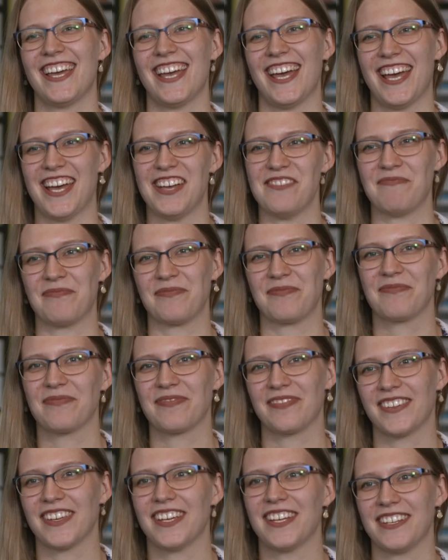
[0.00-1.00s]
and
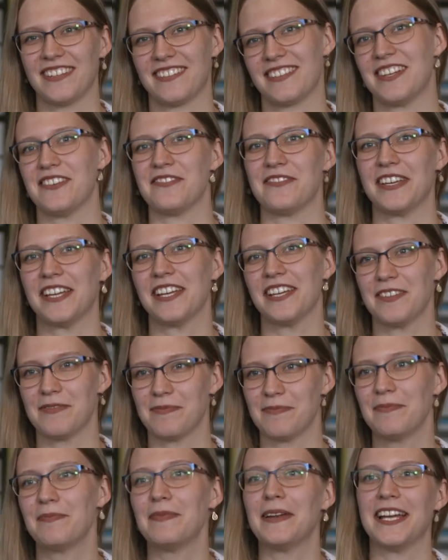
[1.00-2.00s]
I think
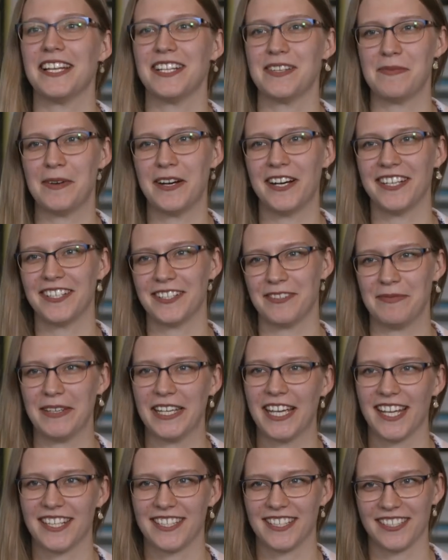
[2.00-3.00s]
it played a part in
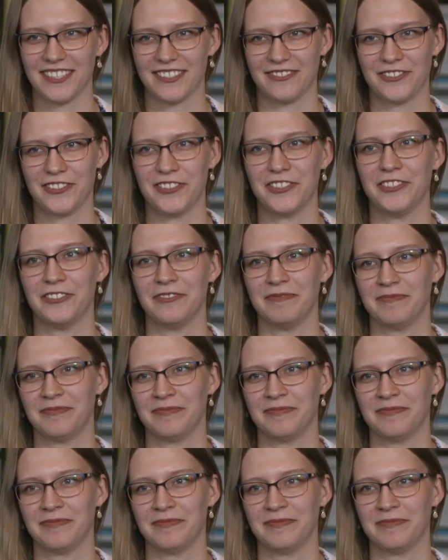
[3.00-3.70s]
me getting the role.